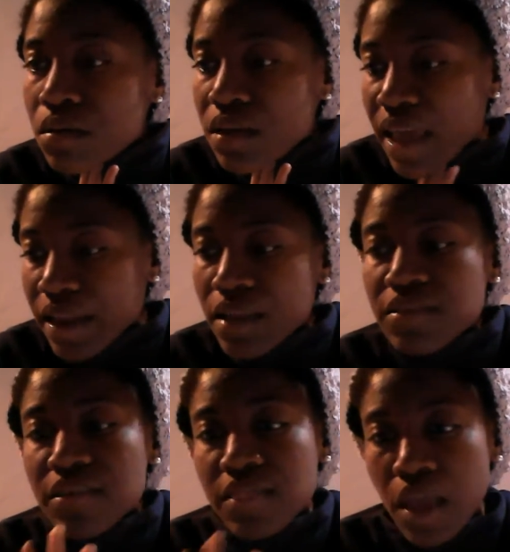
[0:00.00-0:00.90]
get
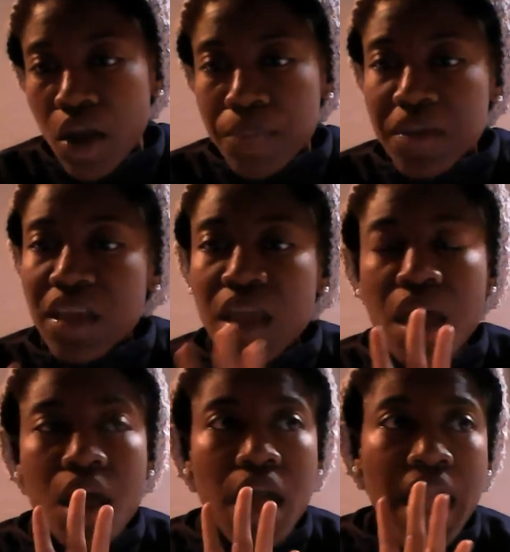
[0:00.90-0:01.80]
into
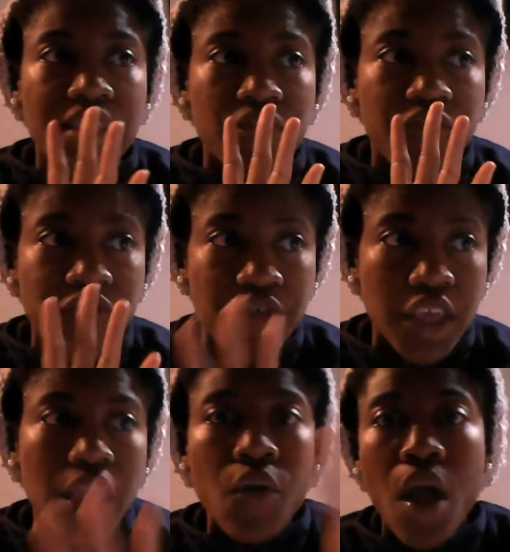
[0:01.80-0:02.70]
therapy and
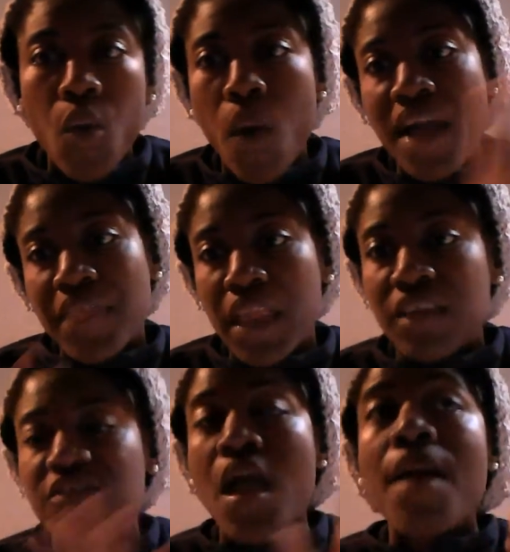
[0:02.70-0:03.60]
figure out why that is.